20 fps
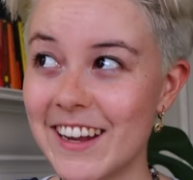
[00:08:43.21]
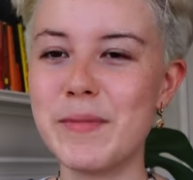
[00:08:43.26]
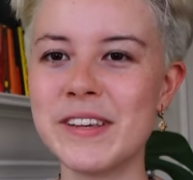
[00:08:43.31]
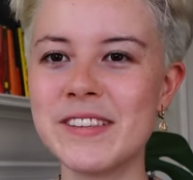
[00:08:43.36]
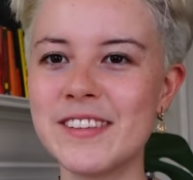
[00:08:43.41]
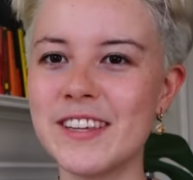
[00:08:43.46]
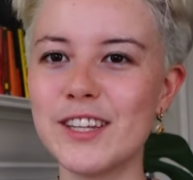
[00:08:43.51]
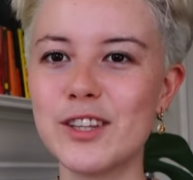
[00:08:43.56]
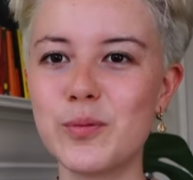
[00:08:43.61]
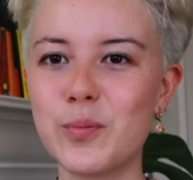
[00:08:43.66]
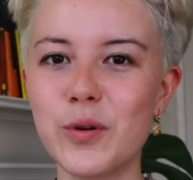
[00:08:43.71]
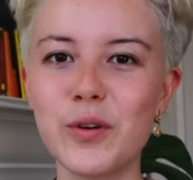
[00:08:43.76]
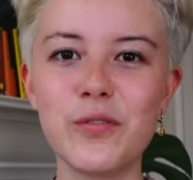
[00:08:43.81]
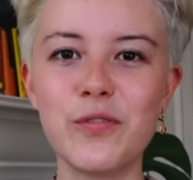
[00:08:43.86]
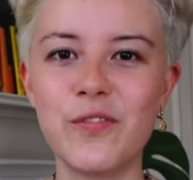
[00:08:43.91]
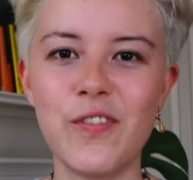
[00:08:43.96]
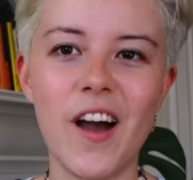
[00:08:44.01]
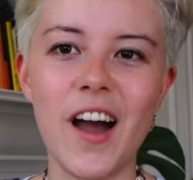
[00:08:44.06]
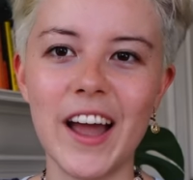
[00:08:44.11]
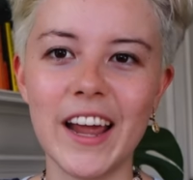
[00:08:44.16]
My seats were
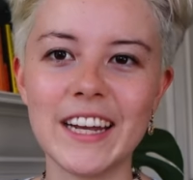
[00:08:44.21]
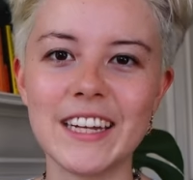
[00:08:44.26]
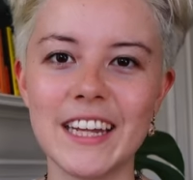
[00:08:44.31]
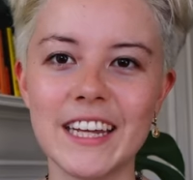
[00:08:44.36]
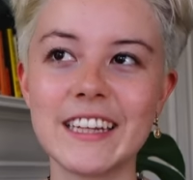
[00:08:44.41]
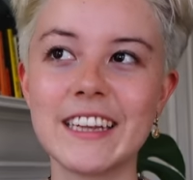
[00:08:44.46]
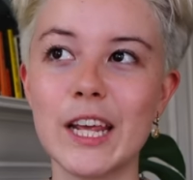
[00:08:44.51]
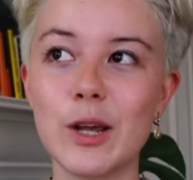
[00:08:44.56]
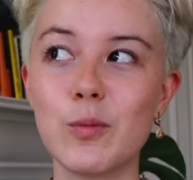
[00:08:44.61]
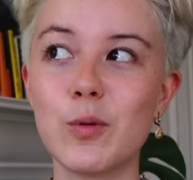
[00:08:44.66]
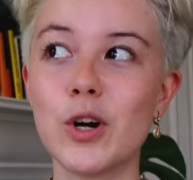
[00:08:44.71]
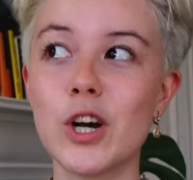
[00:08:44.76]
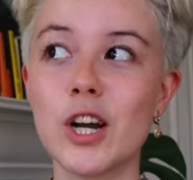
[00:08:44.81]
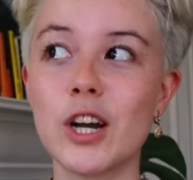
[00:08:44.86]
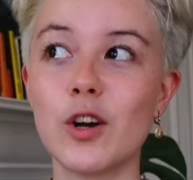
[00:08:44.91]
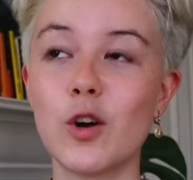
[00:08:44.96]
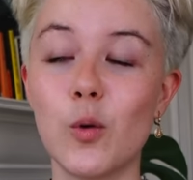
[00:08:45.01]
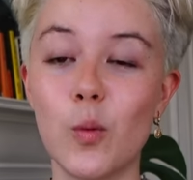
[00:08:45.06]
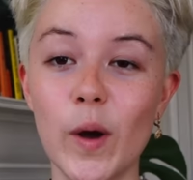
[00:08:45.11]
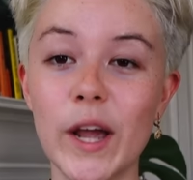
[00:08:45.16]
fine, like they
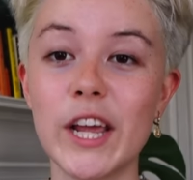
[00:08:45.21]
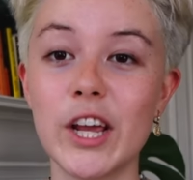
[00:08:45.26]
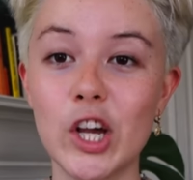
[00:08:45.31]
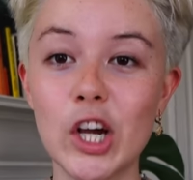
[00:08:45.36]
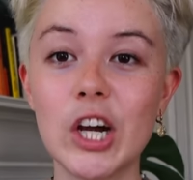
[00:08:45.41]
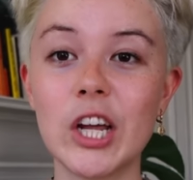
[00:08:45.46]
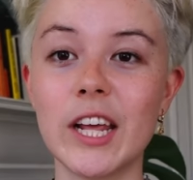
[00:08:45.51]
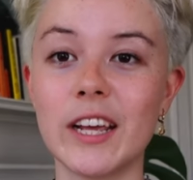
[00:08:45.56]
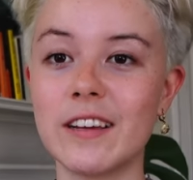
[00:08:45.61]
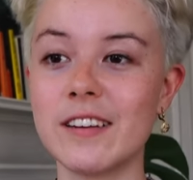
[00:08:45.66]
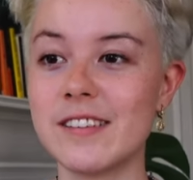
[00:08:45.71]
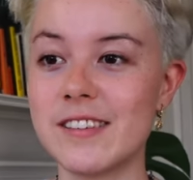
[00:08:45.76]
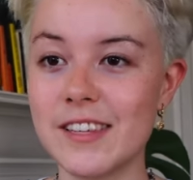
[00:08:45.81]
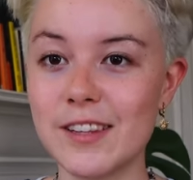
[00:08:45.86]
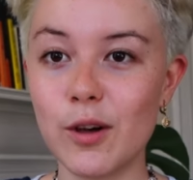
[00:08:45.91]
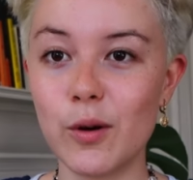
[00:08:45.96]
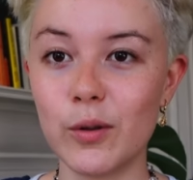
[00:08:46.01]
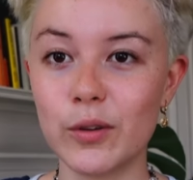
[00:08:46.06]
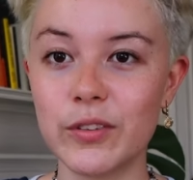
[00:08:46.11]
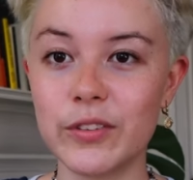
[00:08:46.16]
were quite good. I could see
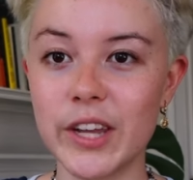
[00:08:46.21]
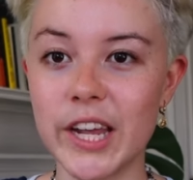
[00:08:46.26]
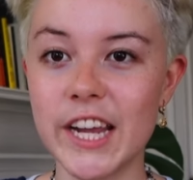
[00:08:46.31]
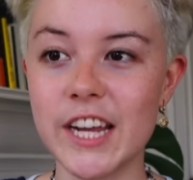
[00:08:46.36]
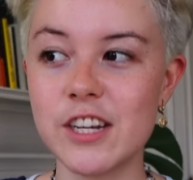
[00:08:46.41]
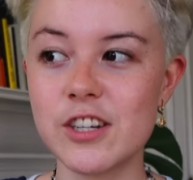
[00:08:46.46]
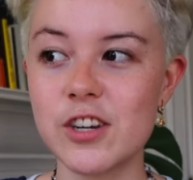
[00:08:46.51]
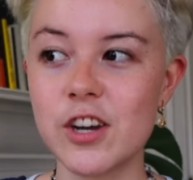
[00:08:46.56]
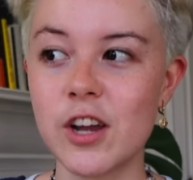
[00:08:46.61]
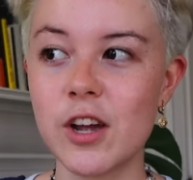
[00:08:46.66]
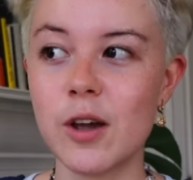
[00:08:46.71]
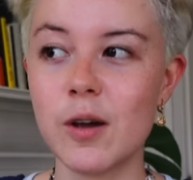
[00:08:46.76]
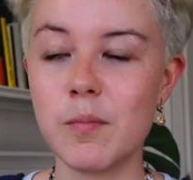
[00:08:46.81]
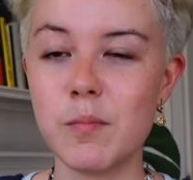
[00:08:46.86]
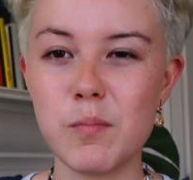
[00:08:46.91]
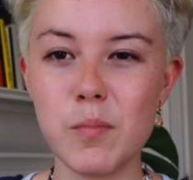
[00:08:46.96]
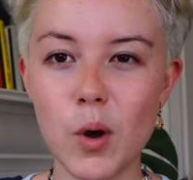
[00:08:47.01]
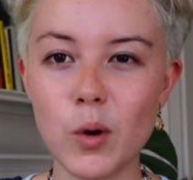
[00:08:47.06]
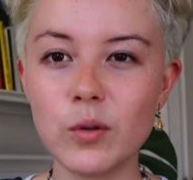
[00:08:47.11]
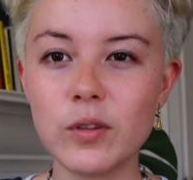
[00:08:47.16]
the whole stage
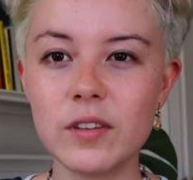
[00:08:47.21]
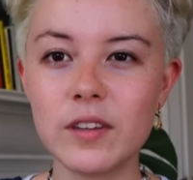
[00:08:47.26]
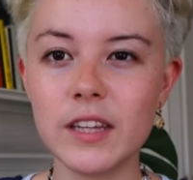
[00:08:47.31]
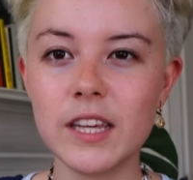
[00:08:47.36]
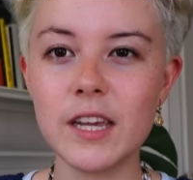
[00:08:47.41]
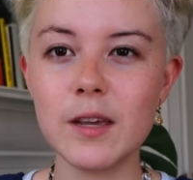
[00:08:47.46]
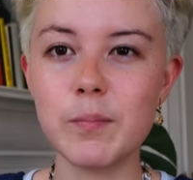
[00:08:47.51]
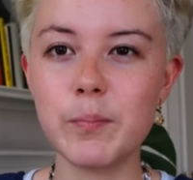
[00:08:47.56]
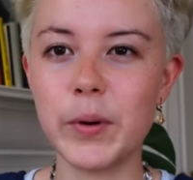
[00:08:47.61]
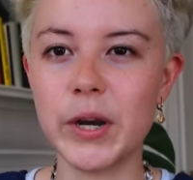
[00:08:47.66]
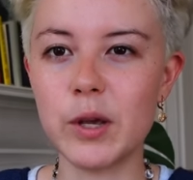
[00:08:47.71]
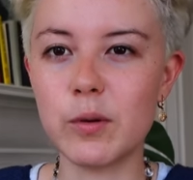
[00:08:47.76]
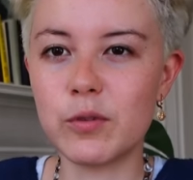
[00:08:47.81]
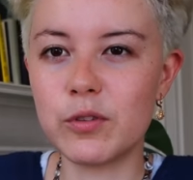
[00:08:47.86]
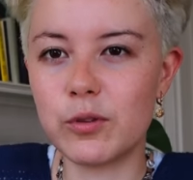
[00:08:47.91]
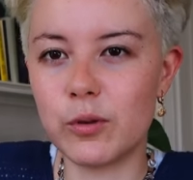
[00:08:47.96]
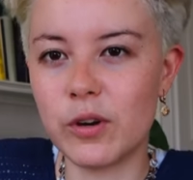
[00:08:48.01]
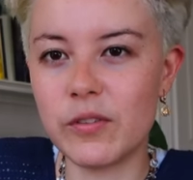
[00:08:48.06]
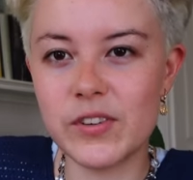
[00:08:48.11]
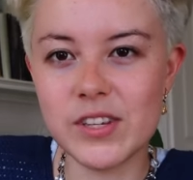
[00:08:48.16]
mostly, but it
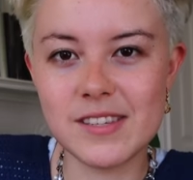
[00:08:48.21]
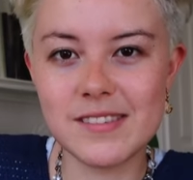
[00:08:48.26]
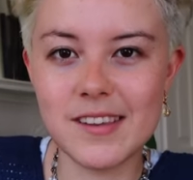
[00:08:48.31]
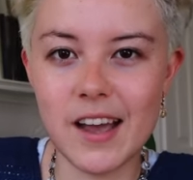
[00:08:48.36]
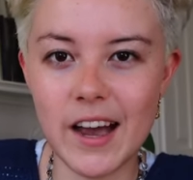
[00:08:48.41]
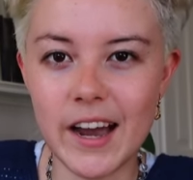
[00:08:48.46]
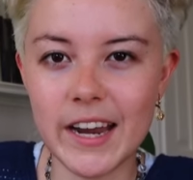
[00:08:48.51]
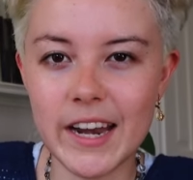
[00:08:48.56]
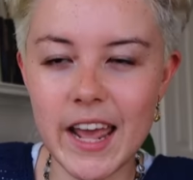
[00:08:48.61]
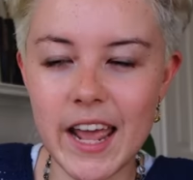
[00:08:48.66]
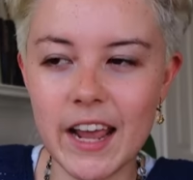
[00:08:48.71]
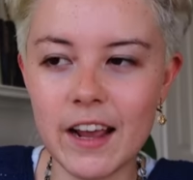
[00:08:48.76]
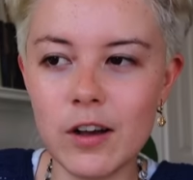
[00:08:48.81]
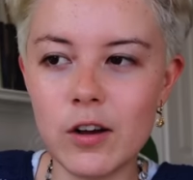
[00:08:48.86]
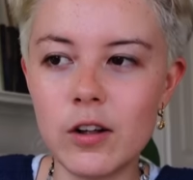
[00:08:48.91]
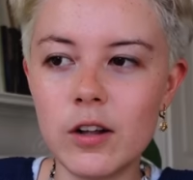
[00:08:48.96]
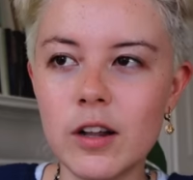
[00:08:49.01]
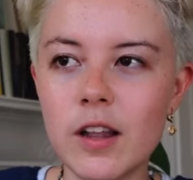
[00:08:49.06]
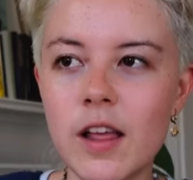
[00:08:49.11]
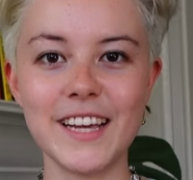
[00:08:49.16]
was sort of a side angle.